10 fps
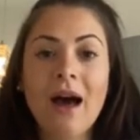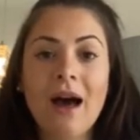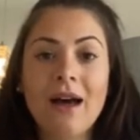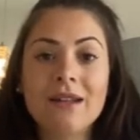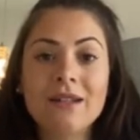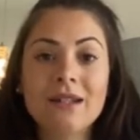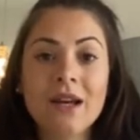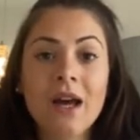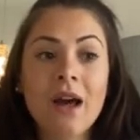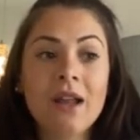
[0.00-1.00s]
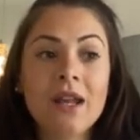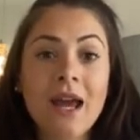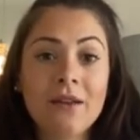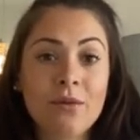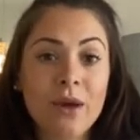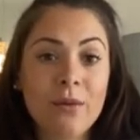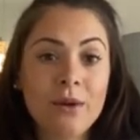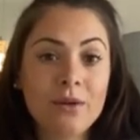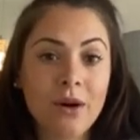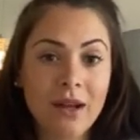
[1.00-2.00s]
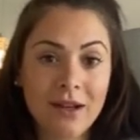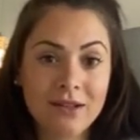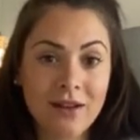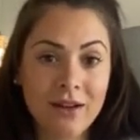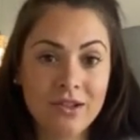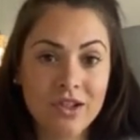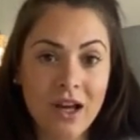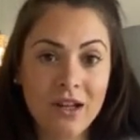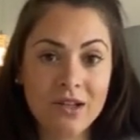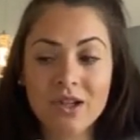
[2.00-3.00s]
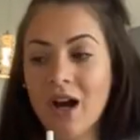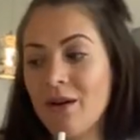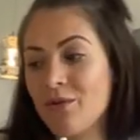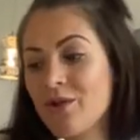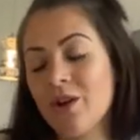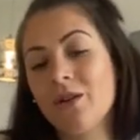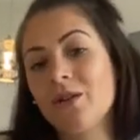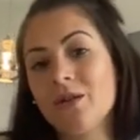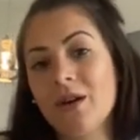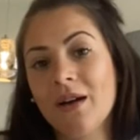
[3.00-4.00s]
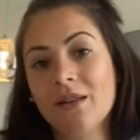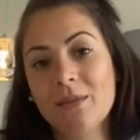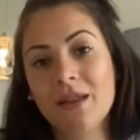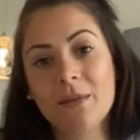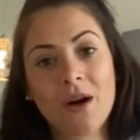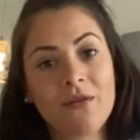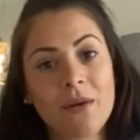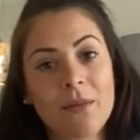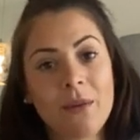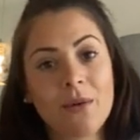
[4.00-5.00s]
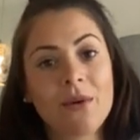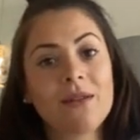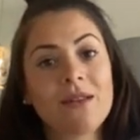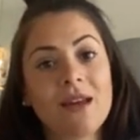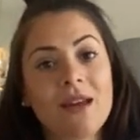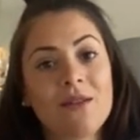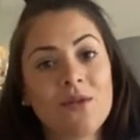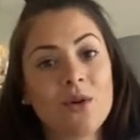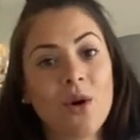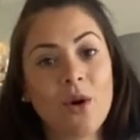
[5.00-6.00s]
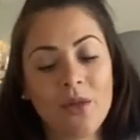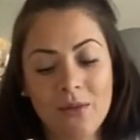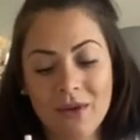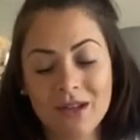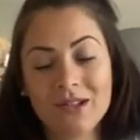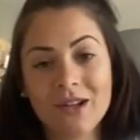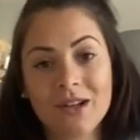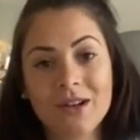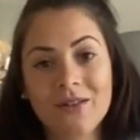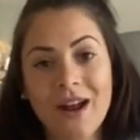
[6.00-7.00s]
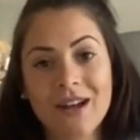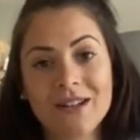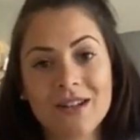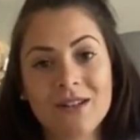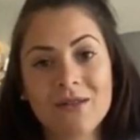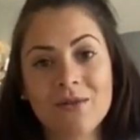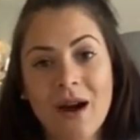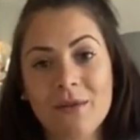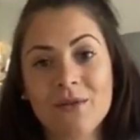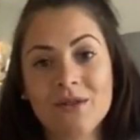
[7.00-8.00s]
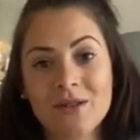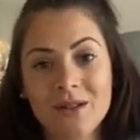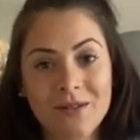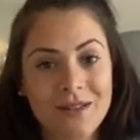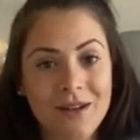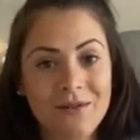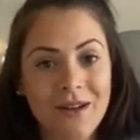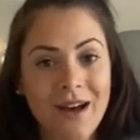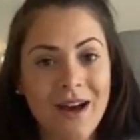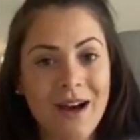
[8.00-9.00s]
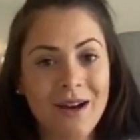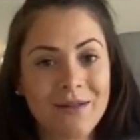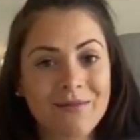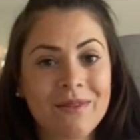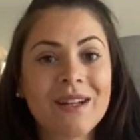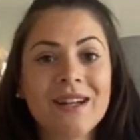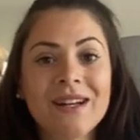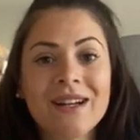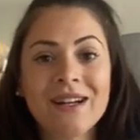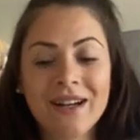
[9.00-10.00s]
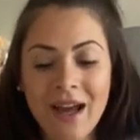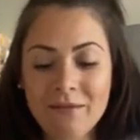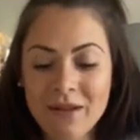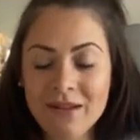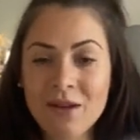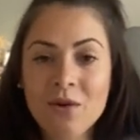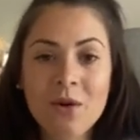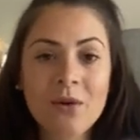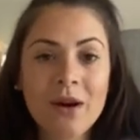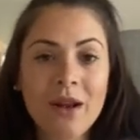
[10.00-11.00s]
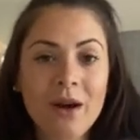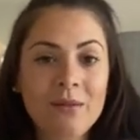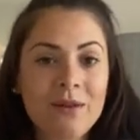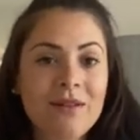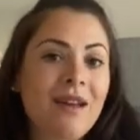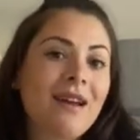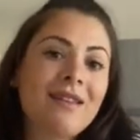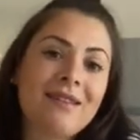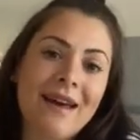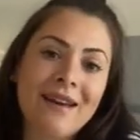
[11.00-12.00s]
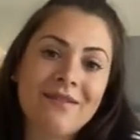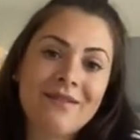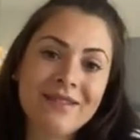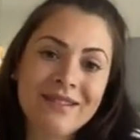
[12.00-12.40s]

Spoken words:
And next week when we do our next science challenge, I will show you how to make the perfect bubble and see if you got the mixture correct and you were able to do it yourself at home. Okay, missing you all and hope you're staying safe.